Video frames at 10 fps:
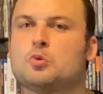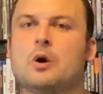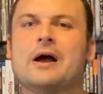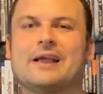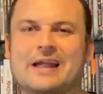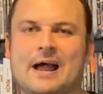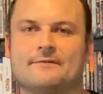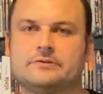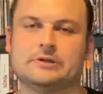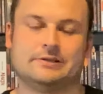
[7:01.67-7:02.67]
quite
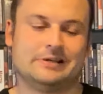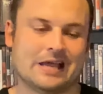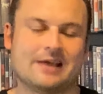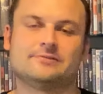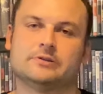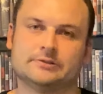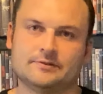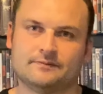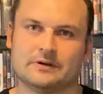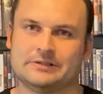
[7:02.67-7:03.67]
capture the essence
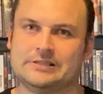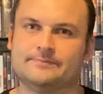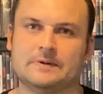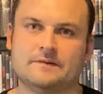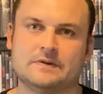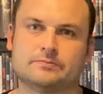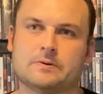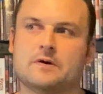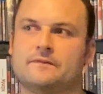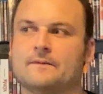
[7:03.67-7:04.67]
of what these movies
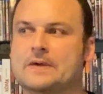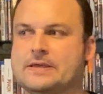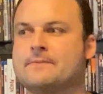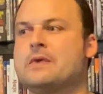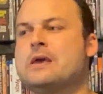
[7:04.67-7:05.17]
were for me.